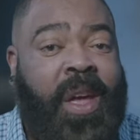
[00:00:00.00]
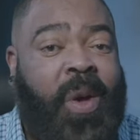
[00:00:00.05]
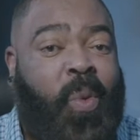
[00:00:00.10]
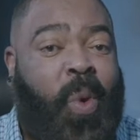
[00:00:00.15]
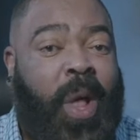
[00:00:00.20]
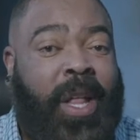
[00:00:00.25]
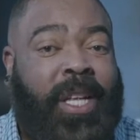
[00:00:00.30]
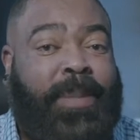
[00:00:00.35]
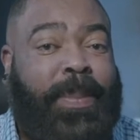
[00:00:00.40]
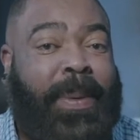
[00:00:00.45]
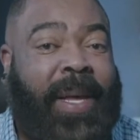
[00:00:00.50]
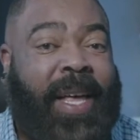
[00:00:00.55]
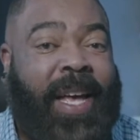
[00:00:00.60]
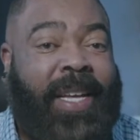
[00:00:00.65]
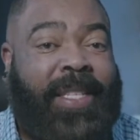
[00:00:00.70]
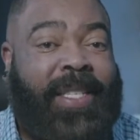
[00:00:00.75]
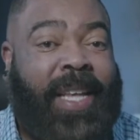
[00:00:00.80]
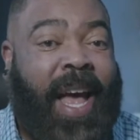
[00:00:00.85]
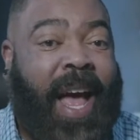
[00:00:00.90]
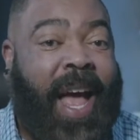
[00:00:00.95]
Well, it's
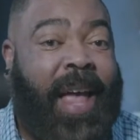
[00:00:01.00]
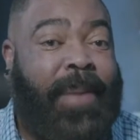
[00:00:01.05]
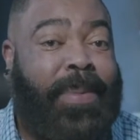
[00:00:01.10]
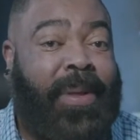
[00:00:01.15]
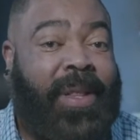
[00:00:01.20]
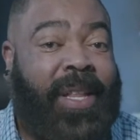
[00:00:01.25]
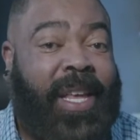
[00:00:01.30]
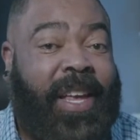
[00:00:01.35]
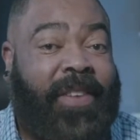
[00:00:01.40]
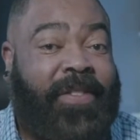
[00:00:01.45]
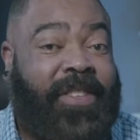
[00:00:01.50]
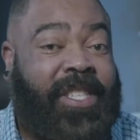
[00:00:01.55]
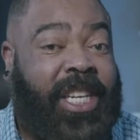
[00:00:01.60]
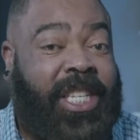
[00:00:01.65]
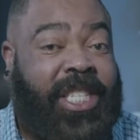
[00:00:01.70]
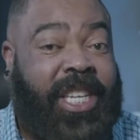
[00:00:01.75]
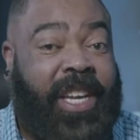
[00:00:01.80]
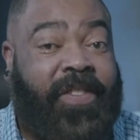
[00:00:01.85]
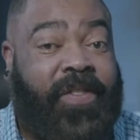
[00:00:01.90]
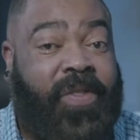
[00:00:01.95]
because I believe
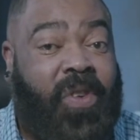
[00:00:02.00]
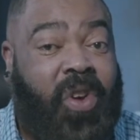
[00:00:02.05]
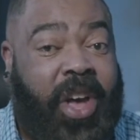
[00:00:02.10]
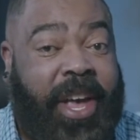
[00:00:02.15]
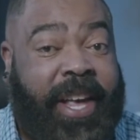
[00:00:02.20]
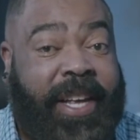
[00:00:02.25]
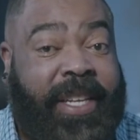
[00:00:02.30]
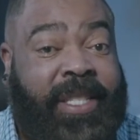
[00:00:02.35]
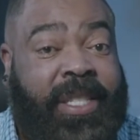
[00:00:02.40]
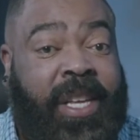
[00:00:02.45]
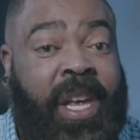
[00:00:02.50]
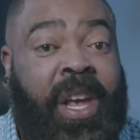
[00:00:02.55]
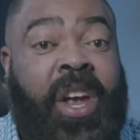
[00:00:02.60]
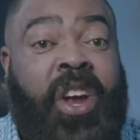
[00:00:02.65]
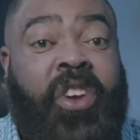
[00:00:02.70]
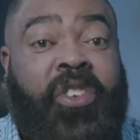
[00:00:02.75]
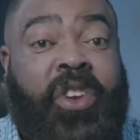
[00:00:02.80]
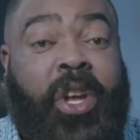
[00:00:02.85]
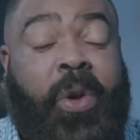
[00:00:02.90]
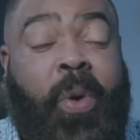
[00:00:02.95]
teaching voice
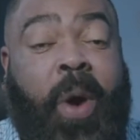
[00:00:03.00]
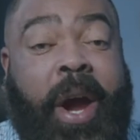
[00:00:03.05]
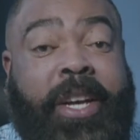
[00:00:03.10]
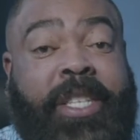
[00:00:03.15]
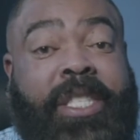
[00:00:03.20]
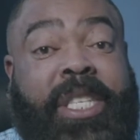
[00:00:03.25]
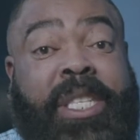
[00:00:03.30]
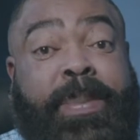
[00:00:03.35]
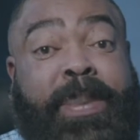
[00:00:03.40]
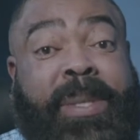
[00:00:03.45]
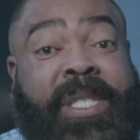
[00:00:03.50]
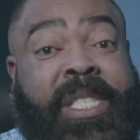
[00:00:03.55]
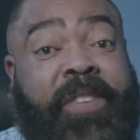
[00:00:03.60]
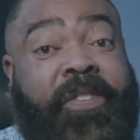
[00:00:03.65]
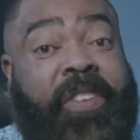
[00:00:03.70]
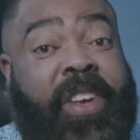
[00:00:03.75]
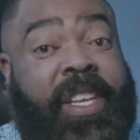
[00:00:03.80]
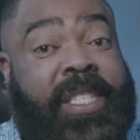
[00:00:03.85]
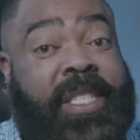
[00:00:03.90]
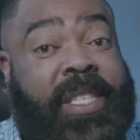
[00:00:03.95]
requires a
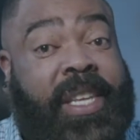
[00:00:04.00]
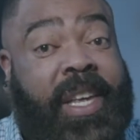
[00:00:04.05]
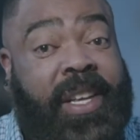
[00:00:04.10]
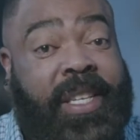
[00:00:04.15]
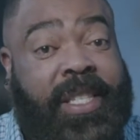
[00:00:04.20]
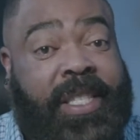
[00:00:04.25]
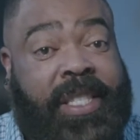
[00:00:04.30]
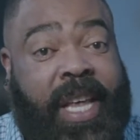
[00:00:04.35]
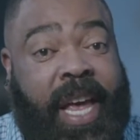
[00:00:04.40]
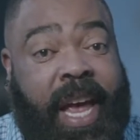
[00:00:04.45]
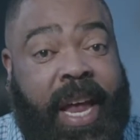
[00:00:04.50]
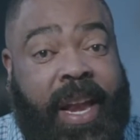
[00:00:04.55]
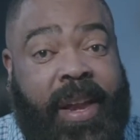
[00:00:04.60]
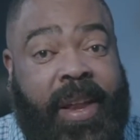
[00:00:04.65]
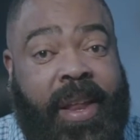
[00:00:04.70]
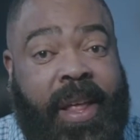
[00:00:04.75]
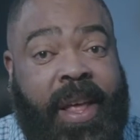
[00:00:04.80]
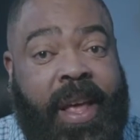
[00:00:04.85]
specific skill set